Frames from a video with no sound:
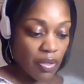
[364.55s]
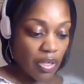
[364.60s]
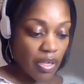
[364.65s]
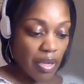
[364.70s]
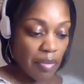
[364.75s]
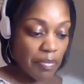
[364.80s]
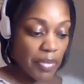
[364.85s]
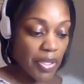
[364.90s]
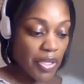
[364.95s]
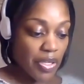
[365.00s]

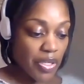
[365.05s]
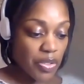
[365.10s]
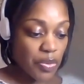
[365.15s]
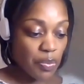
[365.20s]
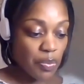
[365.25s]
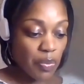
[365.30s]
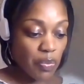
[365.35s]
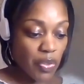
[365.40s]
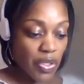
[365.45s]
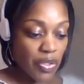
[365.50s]
and because
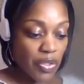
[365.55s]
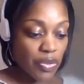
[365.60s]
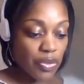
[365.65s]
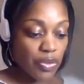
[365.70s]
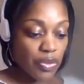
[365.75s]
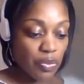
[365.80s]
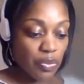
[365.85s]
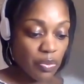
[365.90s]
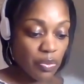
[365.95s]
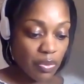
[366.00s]
we went
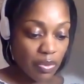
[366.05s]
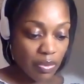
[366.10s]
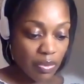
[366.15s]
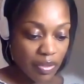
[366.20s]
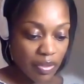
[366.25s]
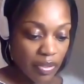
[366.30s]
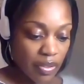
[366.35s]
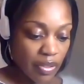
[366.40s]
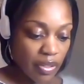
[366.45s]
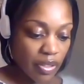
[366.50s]
through
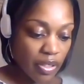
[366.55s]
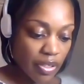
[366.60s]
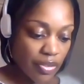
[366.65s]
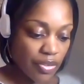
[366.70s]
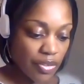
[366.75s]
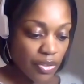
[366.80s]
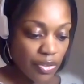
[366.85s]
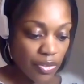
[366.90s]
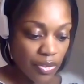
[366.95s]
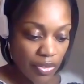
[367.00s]

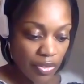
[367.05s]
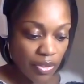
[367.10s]
other